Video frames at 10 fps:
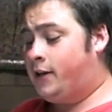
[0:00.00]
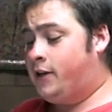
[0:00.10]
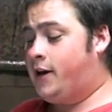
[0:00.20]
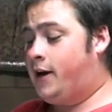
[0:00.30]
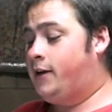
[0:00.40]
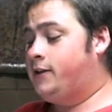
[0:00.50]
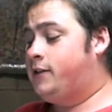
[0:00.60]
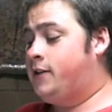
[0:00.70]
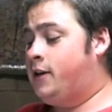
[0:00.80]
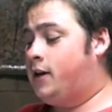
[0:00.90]
tell you
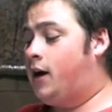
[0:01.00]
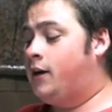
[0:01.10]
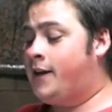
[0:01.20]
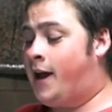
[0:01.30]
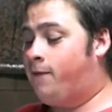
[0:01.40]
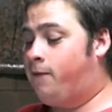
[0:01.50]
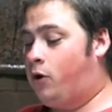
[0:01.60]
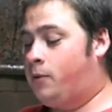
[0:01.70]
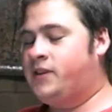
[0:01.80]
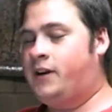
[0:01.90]
guys the contact
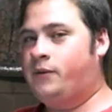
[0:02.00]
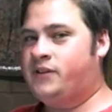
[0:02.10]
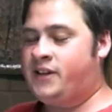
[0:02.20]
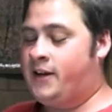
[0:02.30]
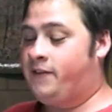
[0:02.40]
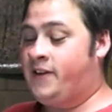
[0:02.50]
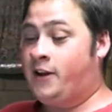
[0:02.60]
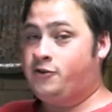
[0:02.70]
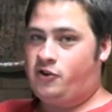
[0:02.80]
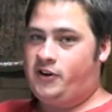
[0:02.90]
forms that I've received, the
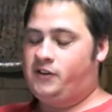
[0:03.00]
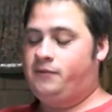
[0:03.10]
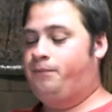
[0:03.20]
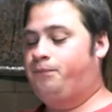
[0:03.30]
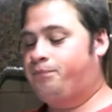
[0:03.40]
entries.